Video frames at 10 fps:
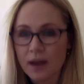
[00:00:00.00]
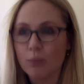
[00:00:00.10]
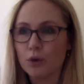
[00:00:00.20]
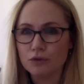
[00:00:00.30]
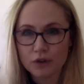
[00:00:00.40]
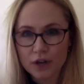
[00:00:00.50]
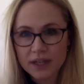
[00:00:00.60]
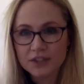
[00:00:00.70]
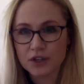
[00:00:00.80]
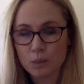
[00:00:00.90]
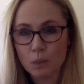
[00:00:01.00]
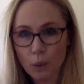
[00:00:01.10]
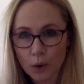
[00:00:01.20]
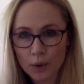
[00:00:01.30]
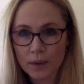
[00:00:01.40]
And what you really don't
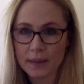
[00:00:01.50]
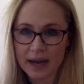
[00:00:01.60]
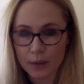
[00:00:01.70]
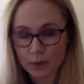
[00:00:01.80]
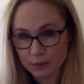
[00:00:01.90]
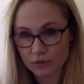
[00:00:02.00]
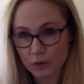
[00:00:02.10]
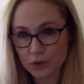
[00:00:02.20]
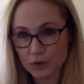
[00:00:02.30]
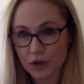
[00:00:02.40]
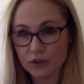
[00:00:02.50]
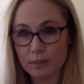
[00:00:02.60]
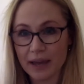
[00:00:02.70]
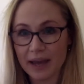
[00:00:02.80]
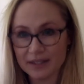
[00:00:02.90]
want in the hours before you go to
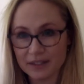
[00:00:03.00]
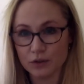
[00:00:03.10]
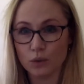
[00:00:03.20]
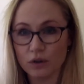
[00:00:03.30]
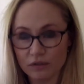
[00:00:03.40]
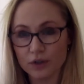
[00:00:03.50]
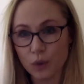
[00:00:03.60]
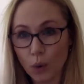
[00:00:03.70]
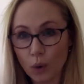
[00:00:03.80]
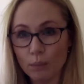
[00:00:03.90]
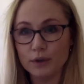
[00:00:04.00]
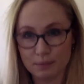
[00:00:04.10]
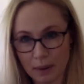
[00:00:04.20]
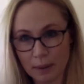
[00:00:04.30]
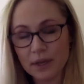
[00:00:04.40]
bed is all of those hormones
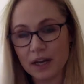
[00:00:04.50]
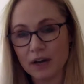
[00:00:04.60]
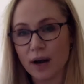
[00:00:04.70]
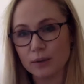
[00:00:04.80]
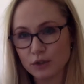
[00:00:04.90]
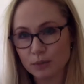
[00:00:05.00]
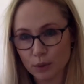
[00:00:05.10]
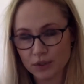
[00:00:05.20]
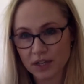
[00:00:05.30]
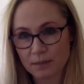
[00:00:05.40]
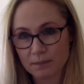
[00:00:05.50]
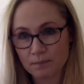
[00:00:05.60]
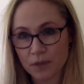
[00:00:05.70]
pumping around your body.